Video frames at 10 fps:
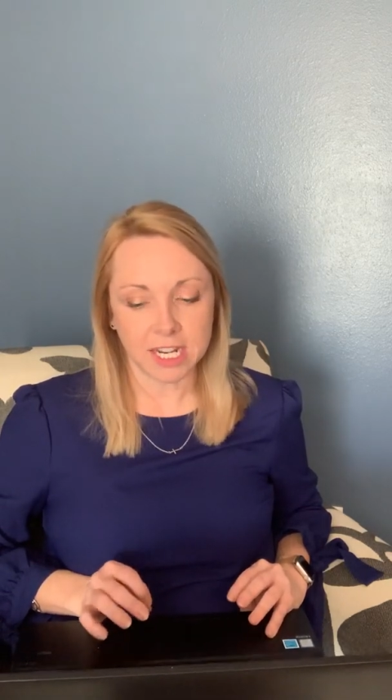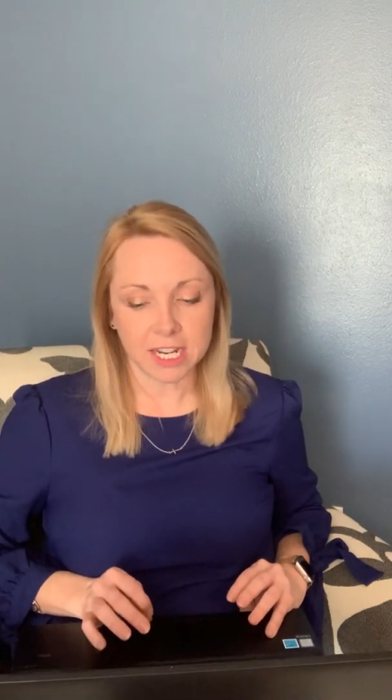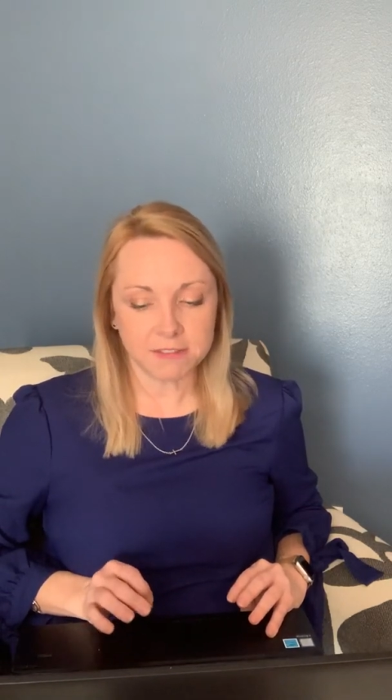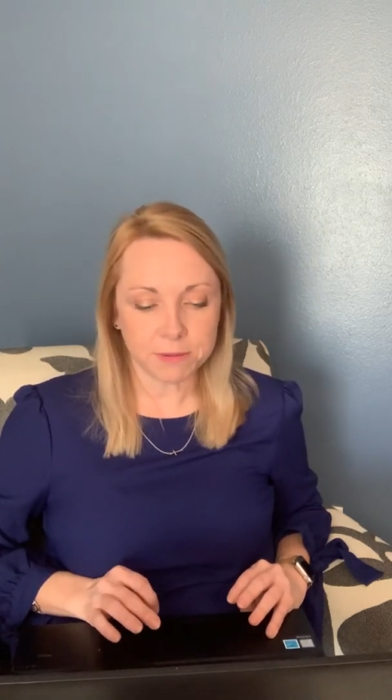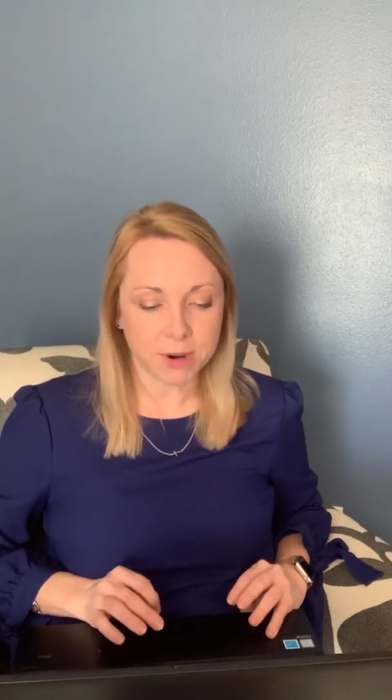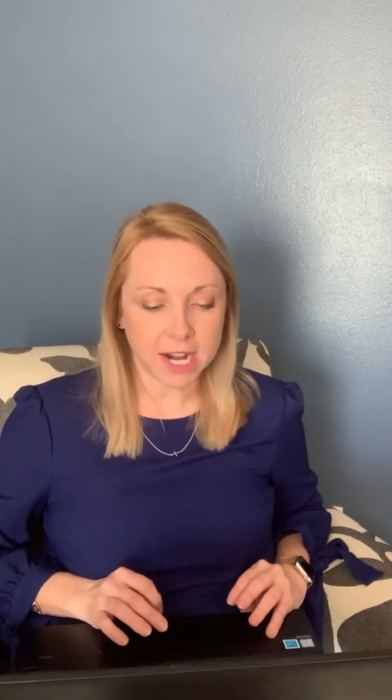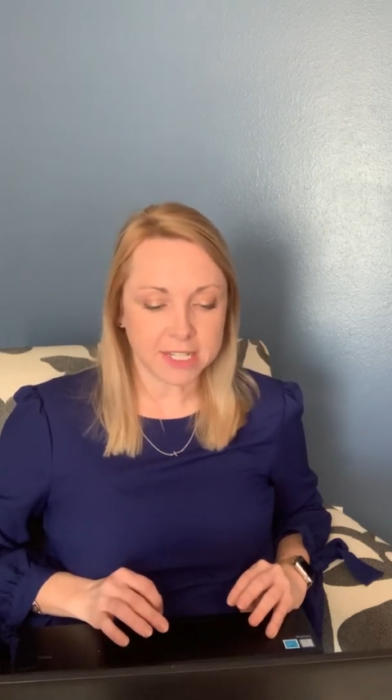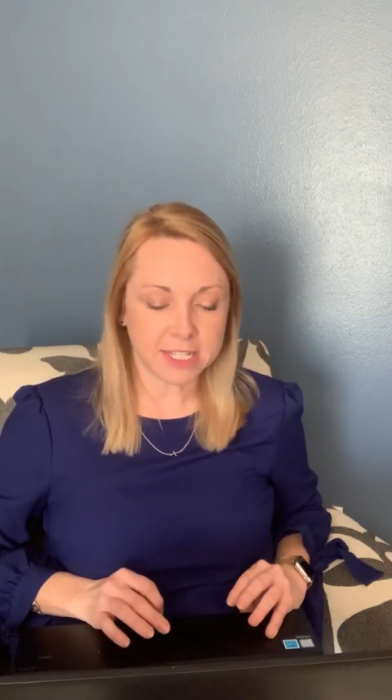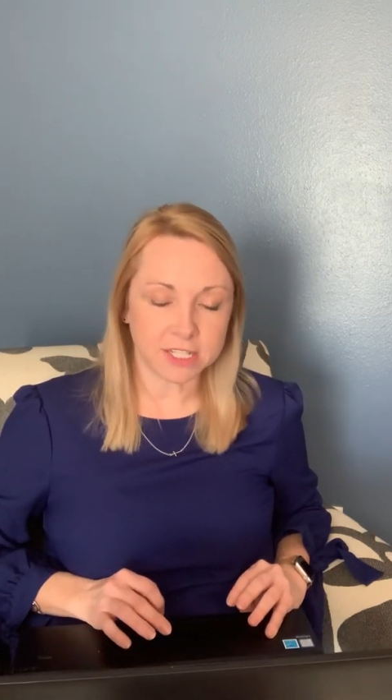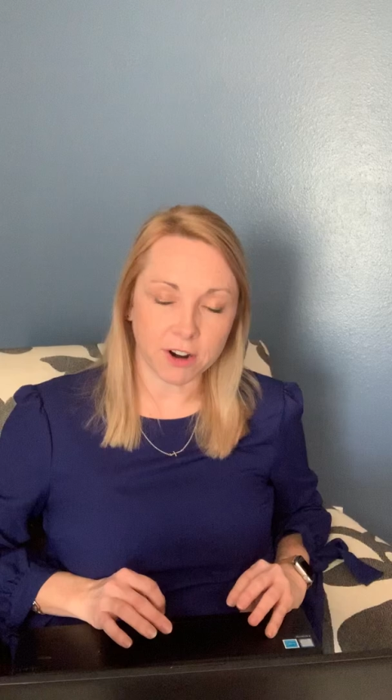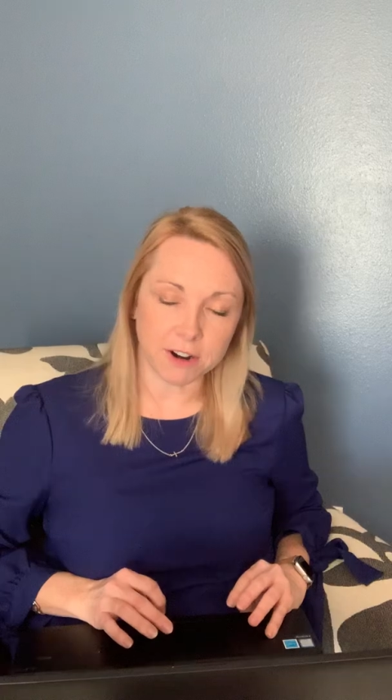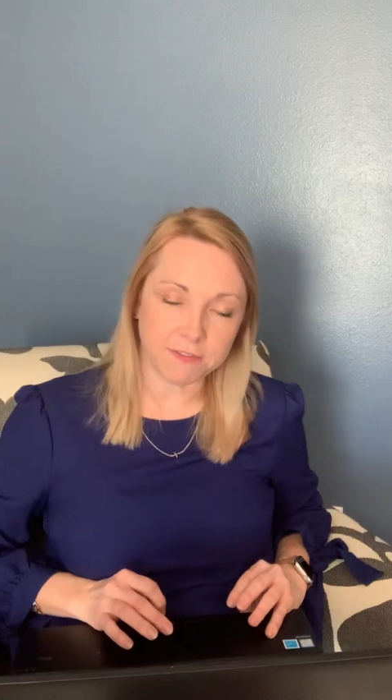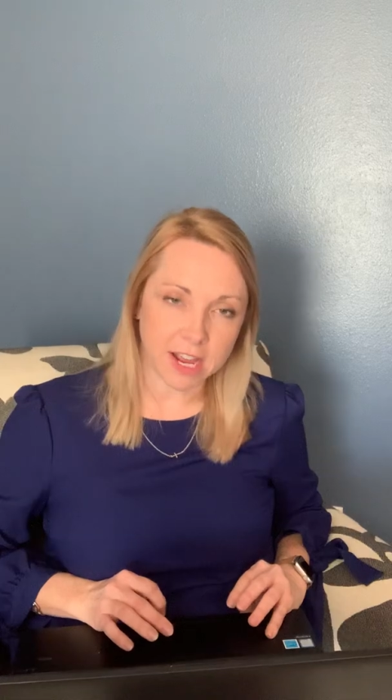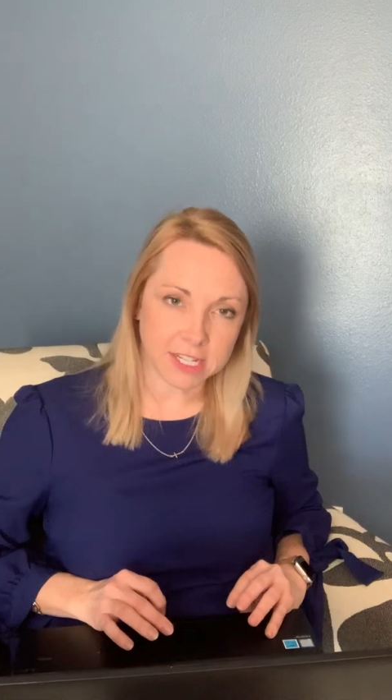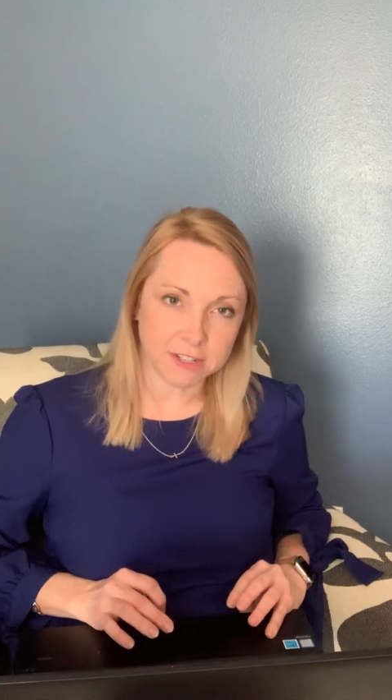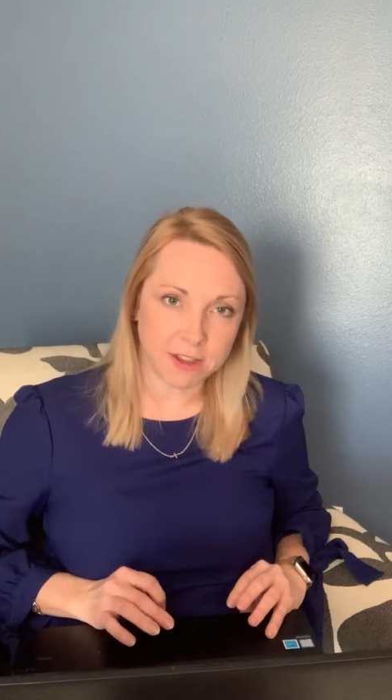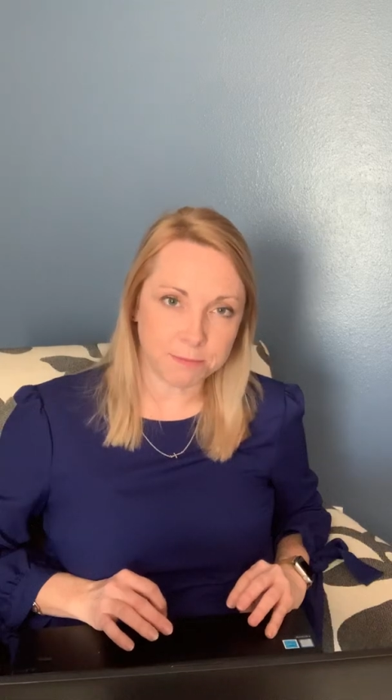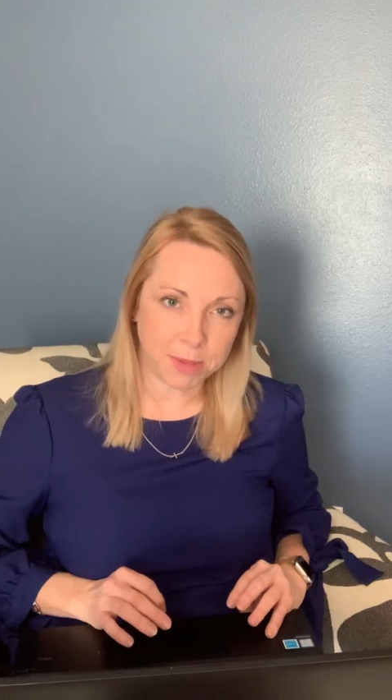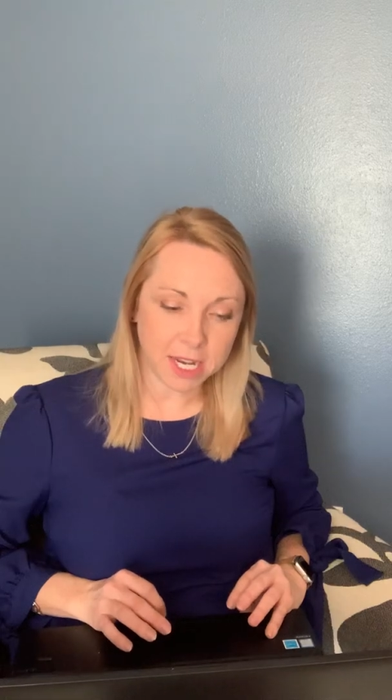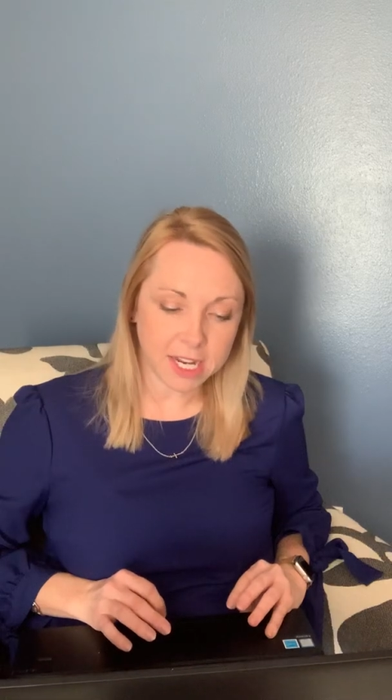if the practices are effective
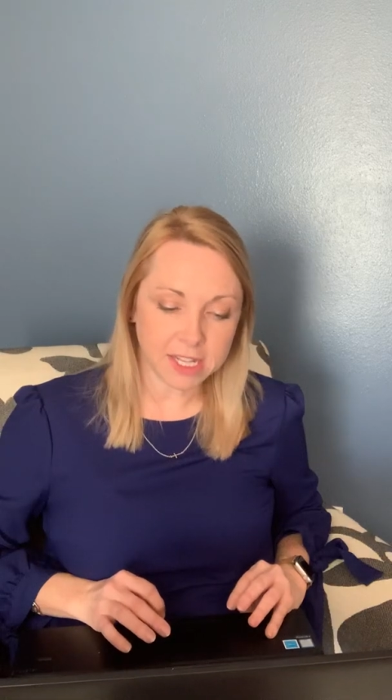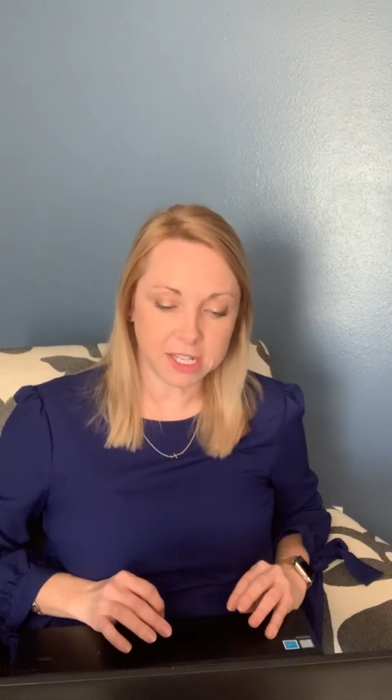at meeting